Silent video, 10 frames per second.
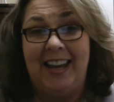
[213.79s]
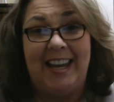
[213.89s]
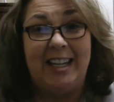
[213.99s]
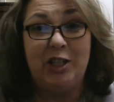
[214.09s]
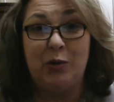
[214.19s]

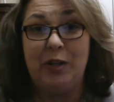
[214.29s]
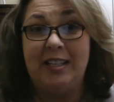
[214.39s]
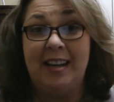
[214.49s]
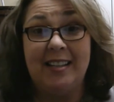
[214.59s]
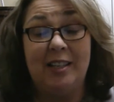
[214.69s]
"History
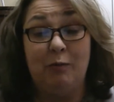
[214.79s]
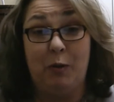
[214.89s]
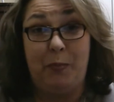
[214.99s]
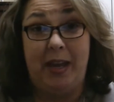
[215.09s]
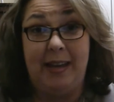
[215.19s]
doesn't
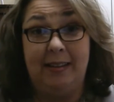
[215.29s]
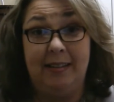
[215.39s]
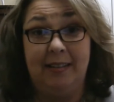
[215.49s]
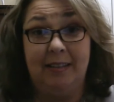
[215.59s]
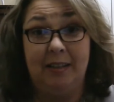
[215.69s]

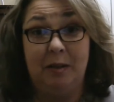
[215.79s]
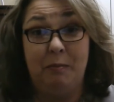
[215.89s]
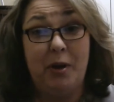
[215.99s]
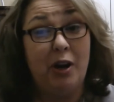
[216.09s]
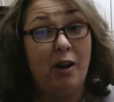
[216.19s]
repeat,
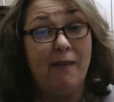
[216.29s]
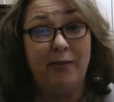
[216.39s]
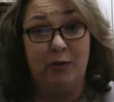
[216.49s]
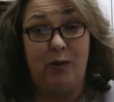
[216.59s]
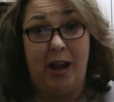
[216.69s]
but it
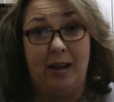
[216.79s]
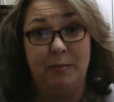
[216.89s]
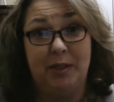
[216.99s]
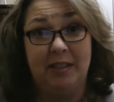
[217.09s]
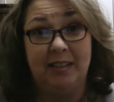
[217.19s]
often
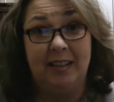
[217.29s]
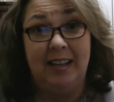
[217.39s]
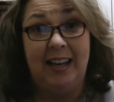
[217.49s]
rhymes."